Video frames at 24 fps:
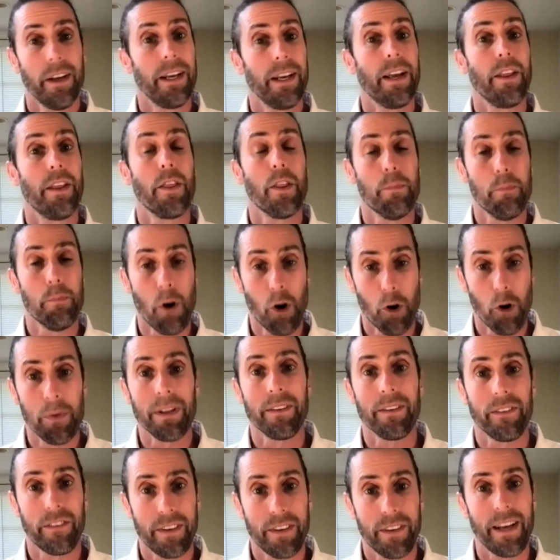in the
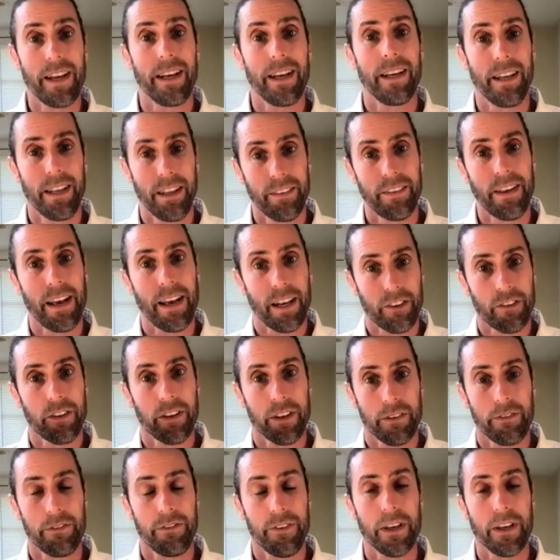moment state is
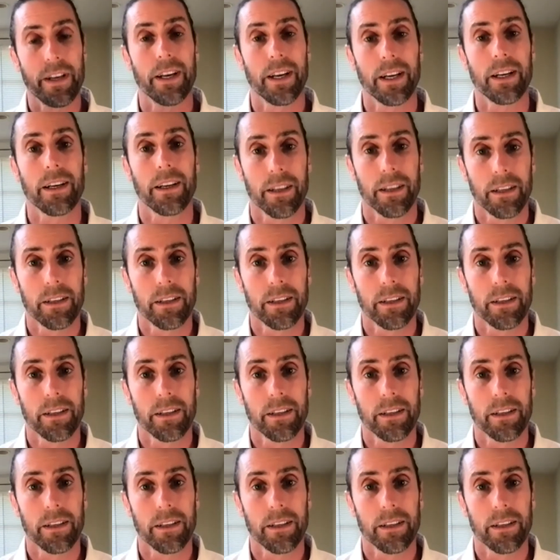actually fitting.